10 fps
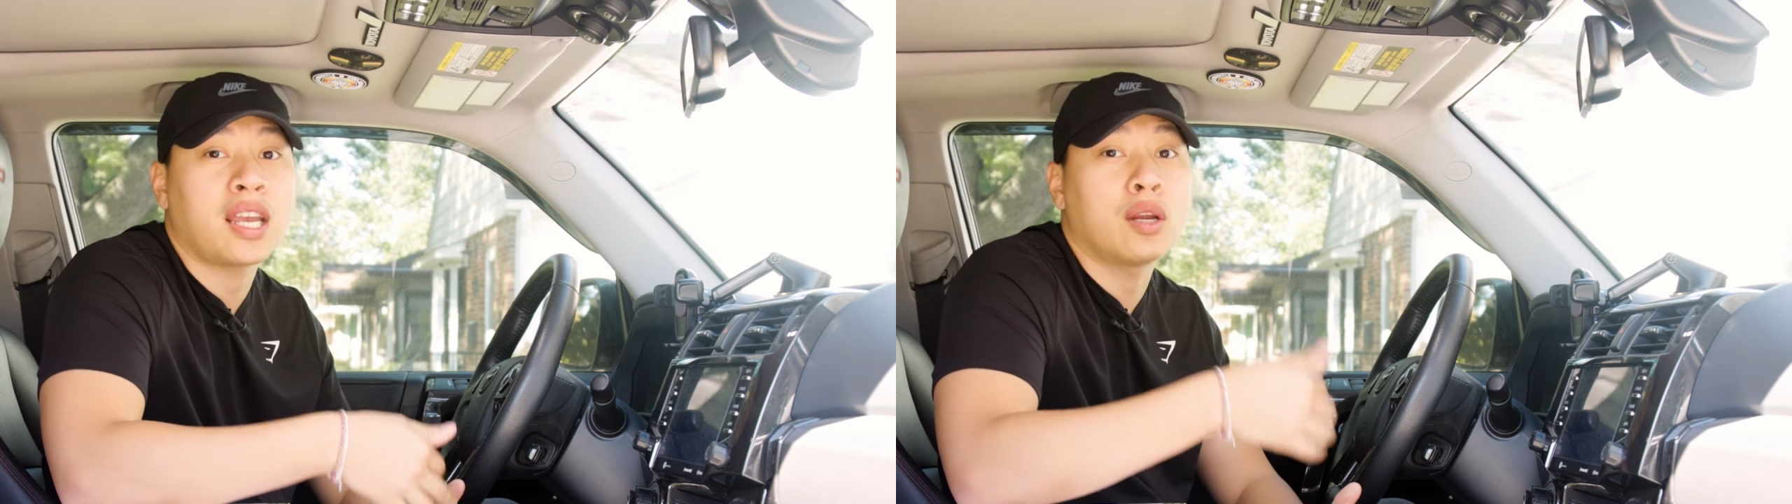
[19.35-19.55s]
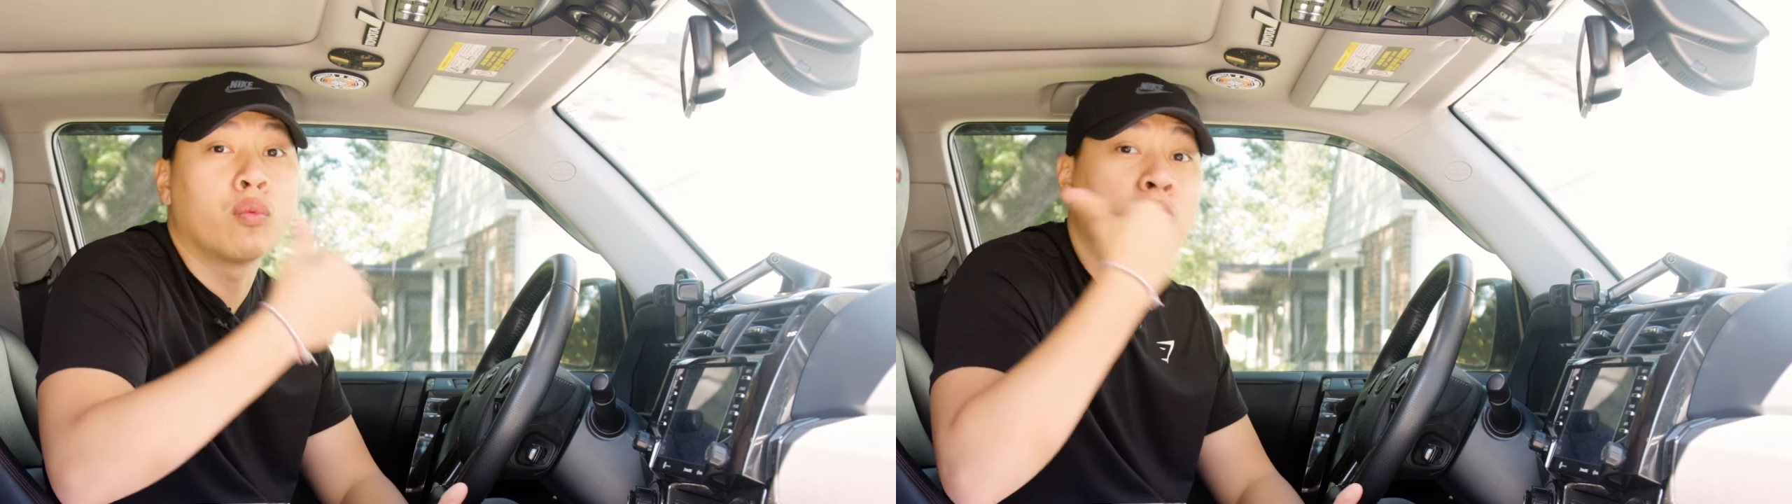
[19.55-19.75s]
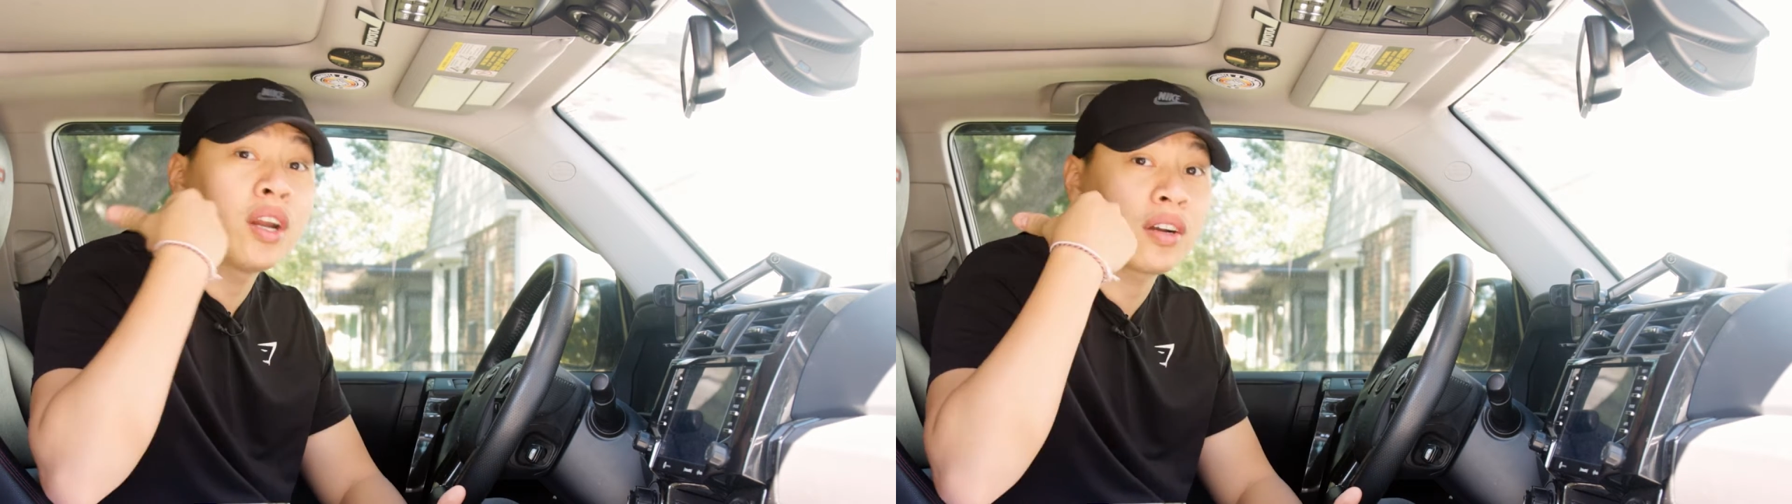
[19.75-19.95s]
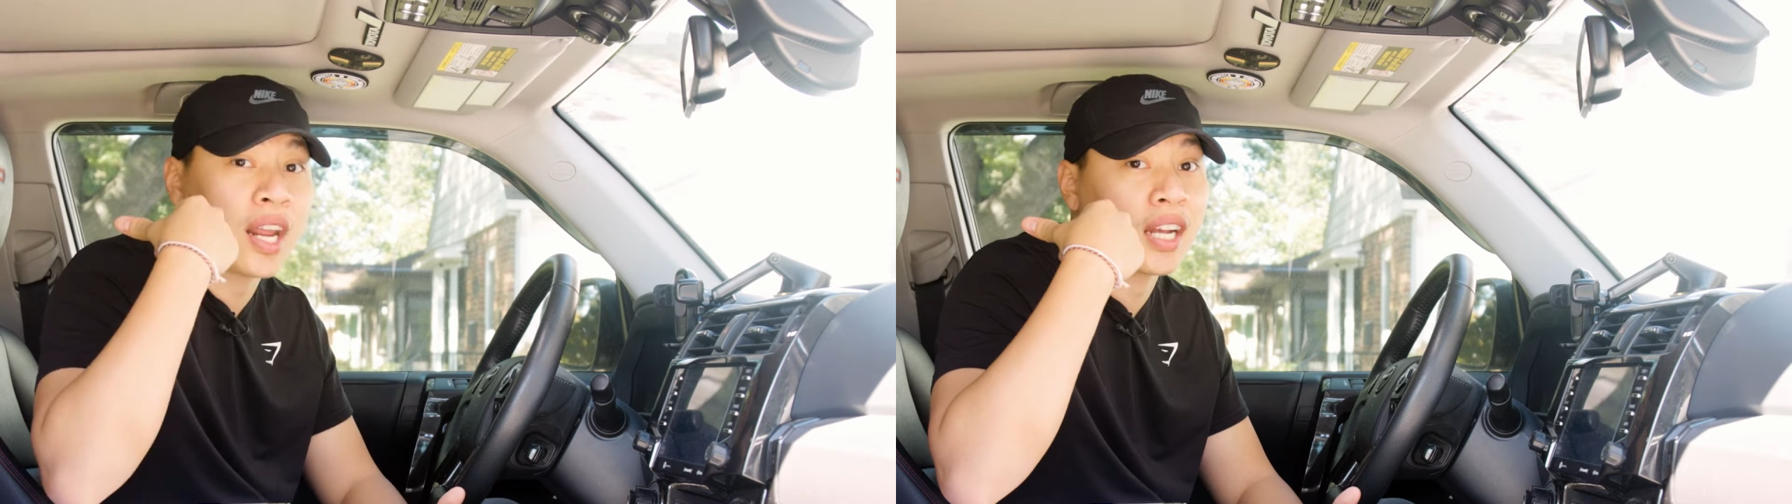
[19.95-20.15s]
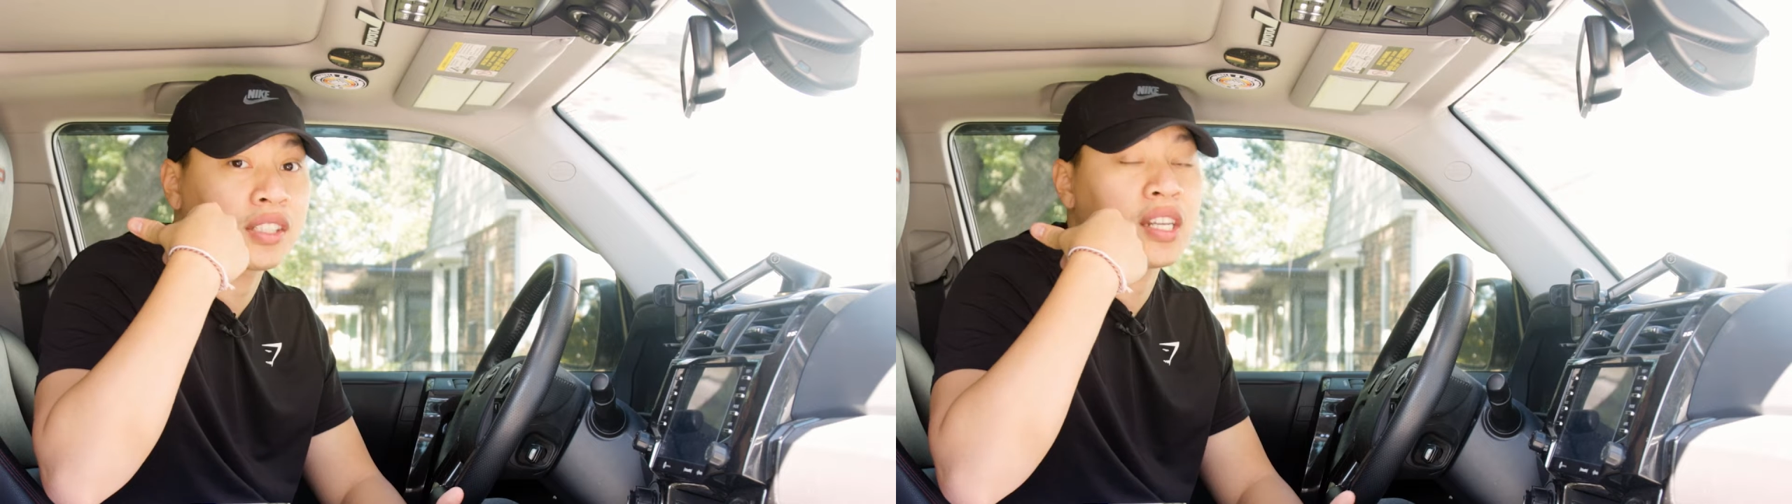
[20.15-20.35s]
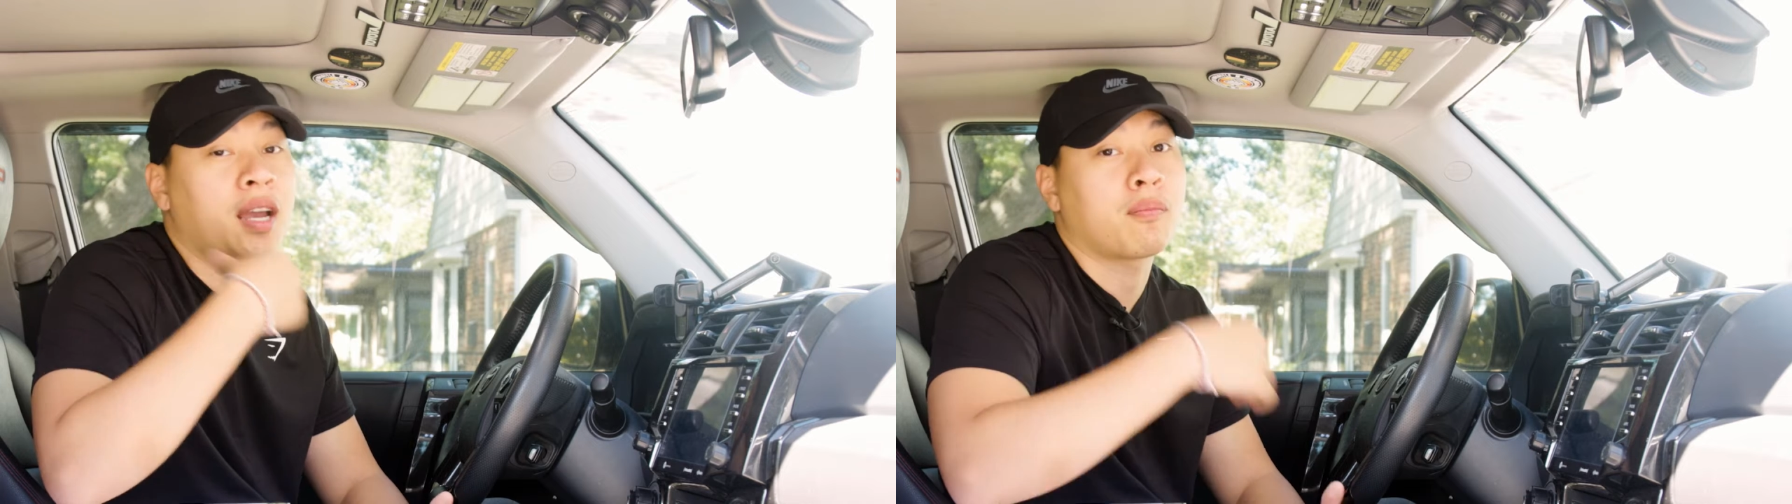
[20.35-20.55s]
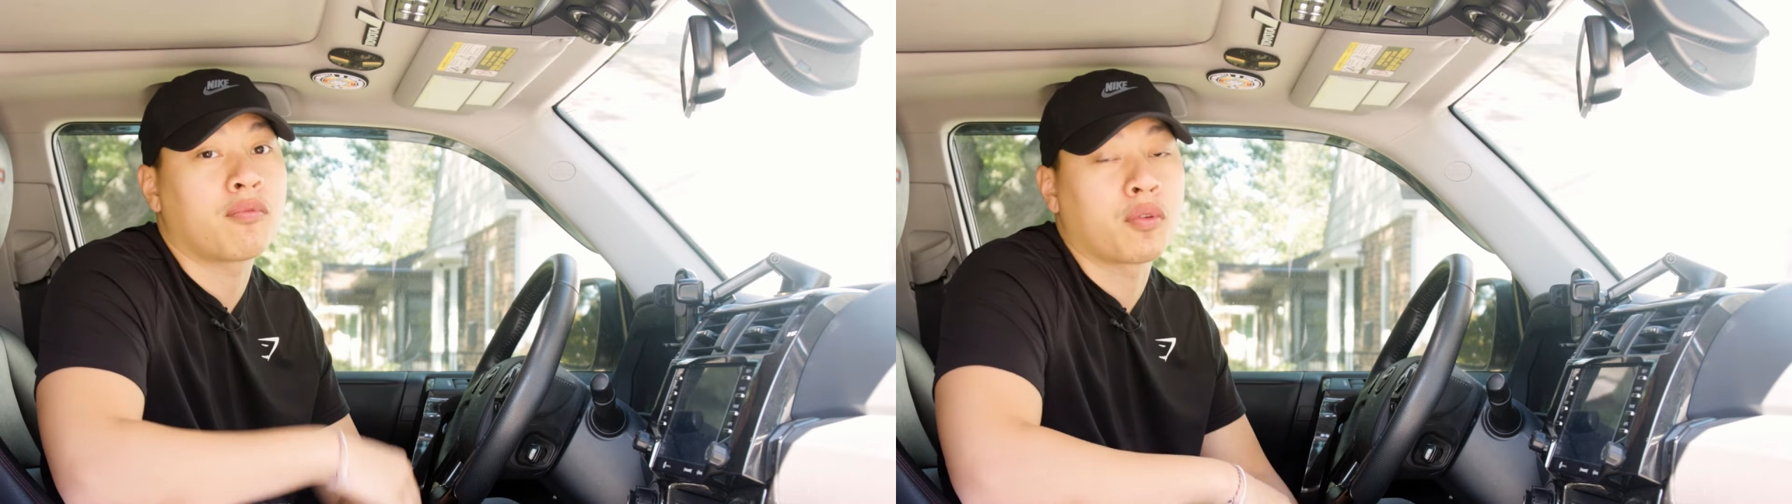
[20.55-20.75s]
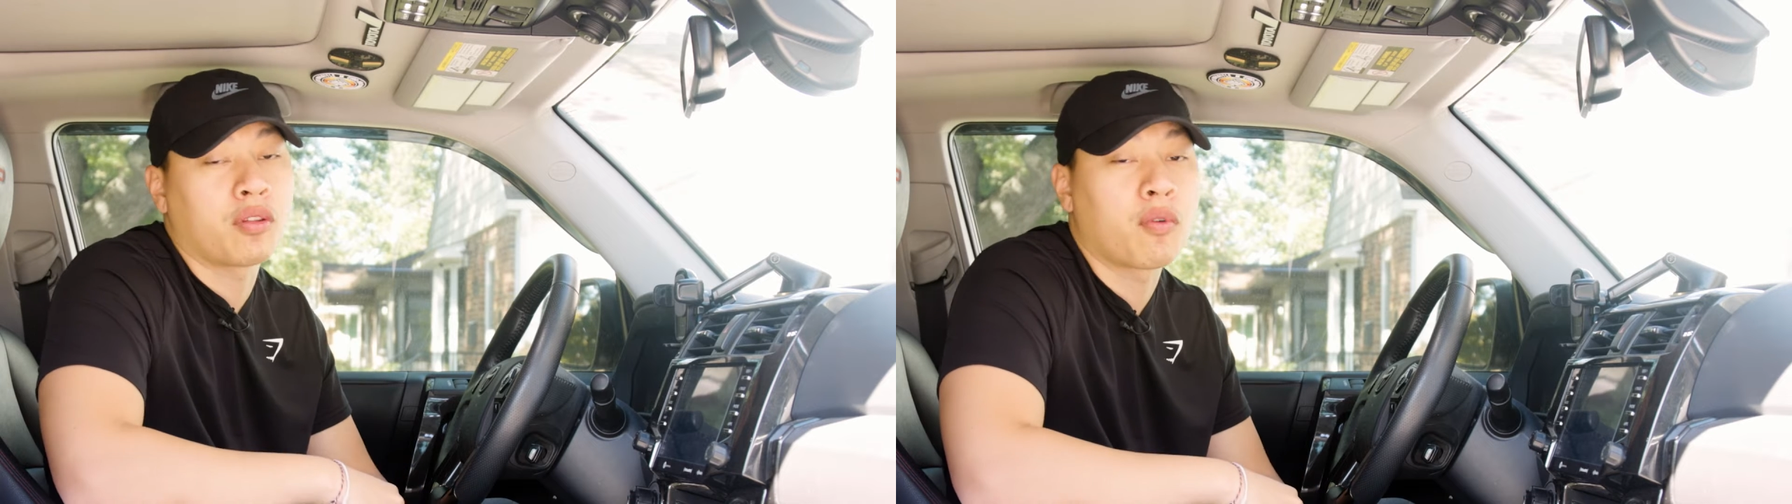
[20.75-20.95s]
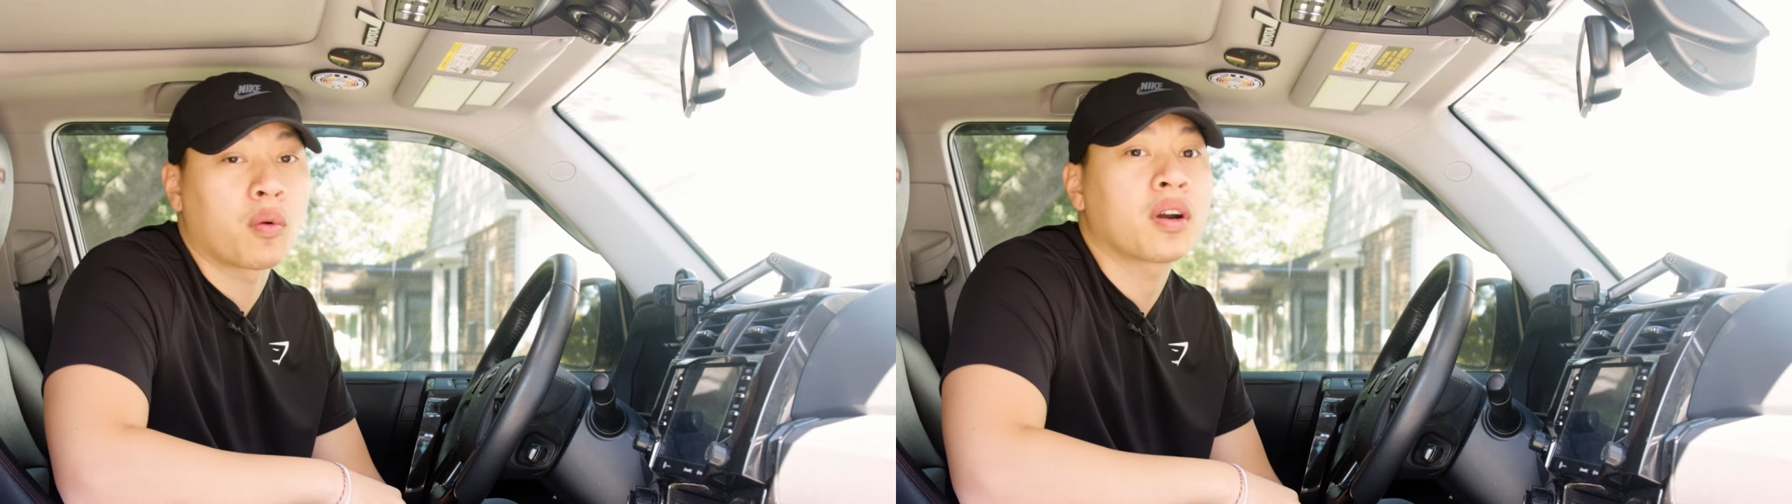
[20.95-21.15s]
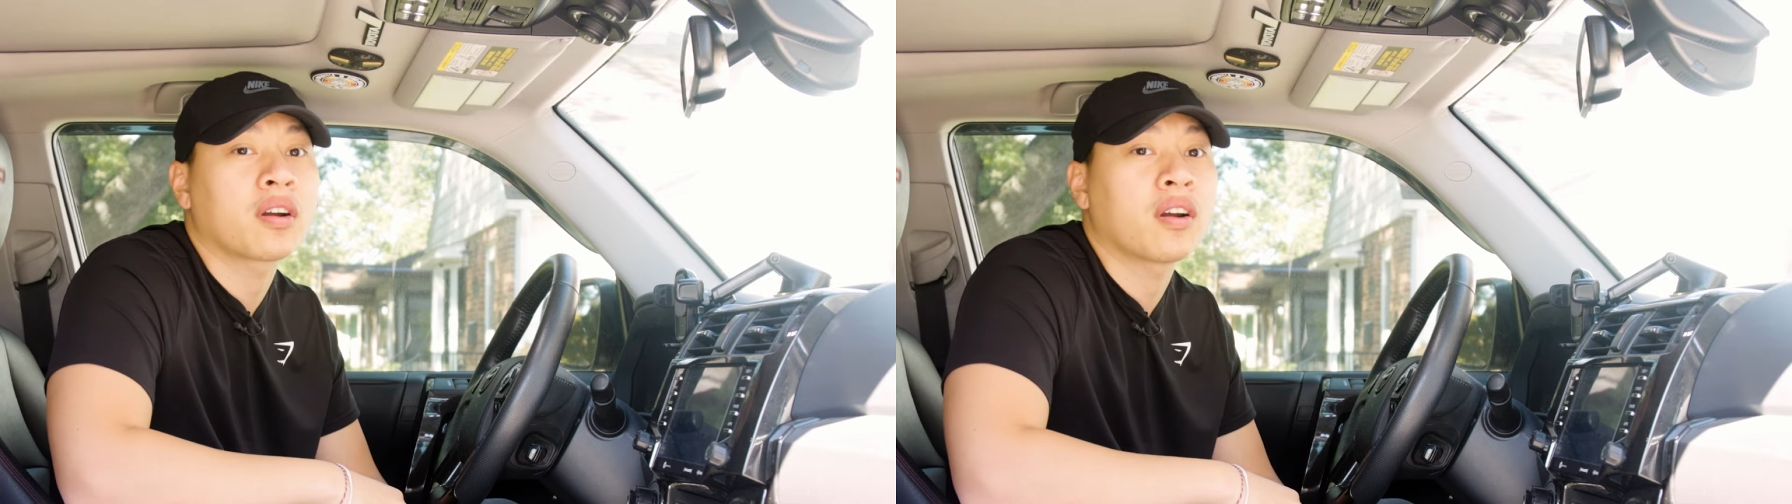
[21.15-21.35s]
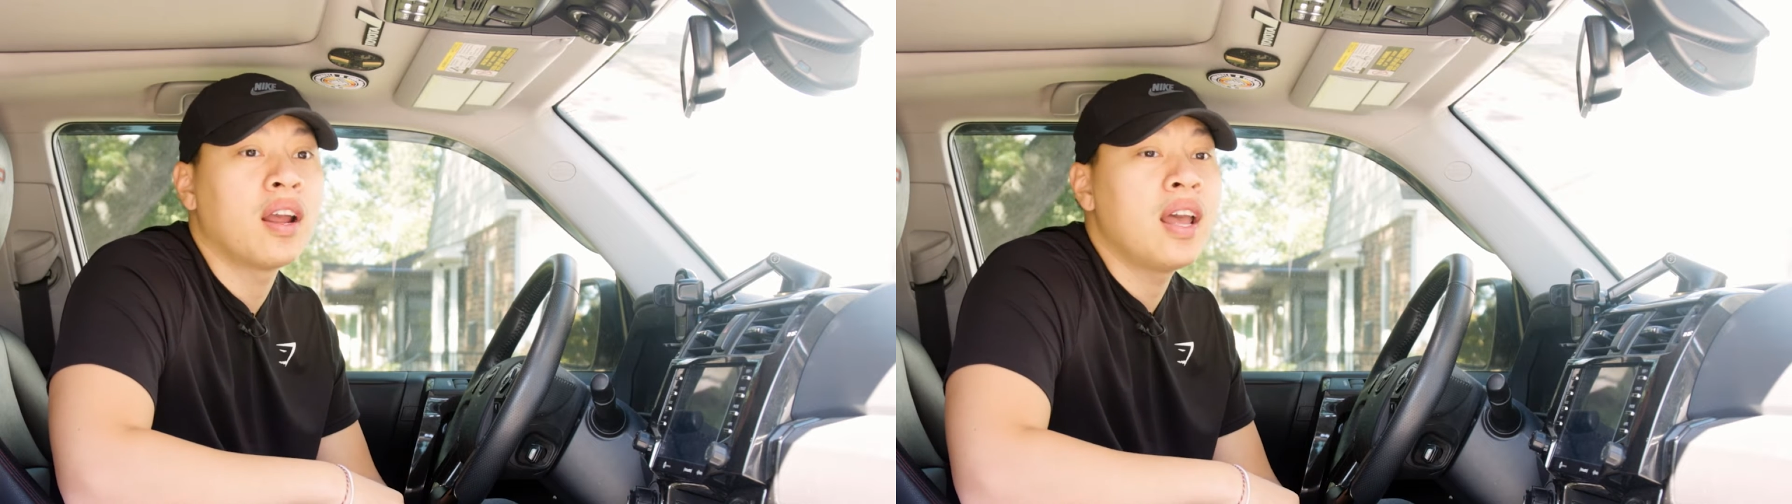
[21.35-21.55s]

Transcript: a rear dash cam for the 4Runner.